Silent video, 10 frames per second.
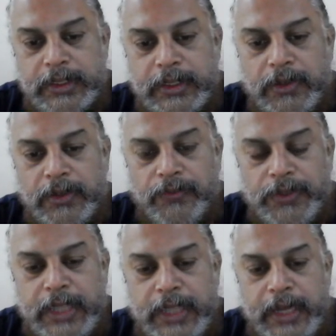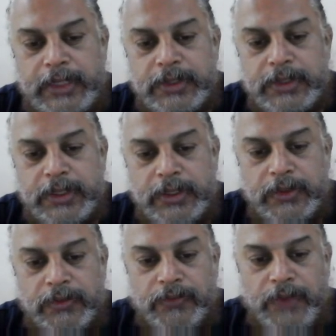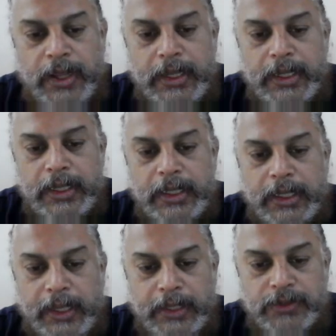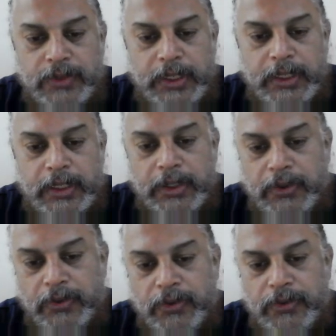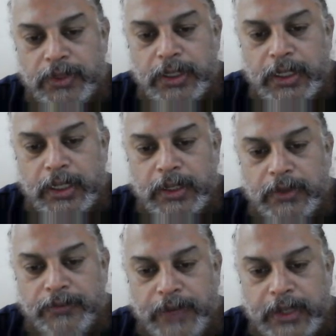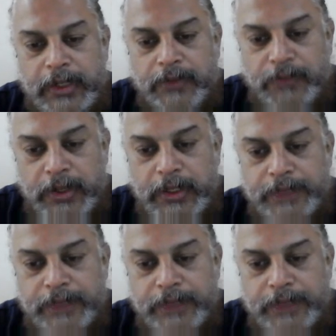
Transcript: which acts via insulin growth factor 1.